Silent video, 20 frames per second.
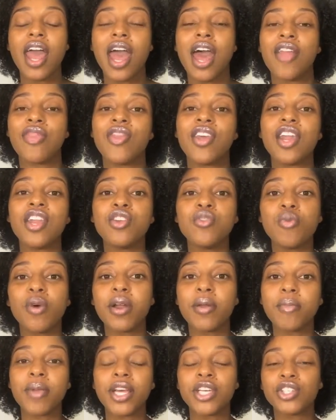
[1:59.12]
And then you
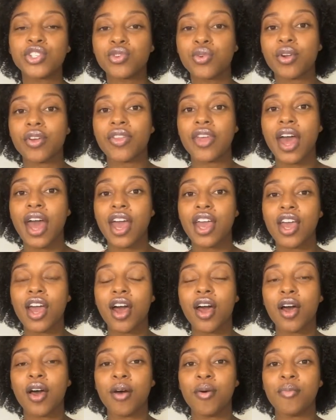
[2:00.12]
want to make sure
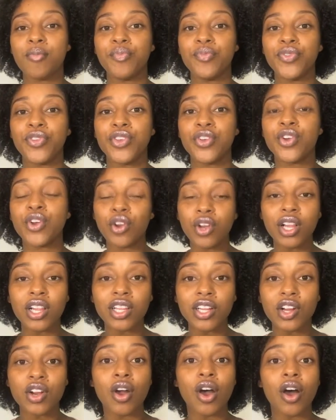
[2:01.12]
that you're
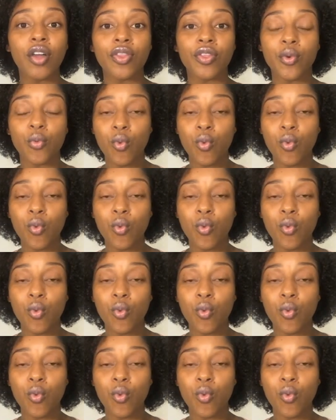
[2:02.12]
clear on the